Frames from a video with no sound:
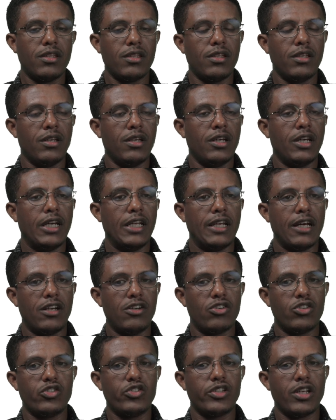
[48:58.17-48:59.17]
and
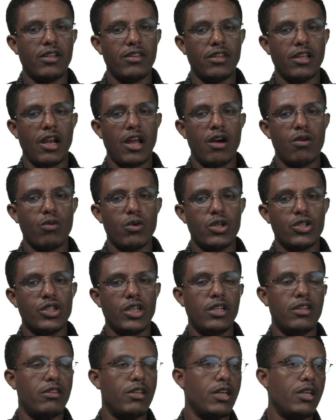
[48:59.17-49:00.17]
understand the language
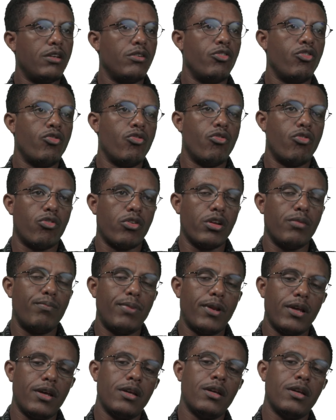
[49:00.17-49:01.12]
and then replay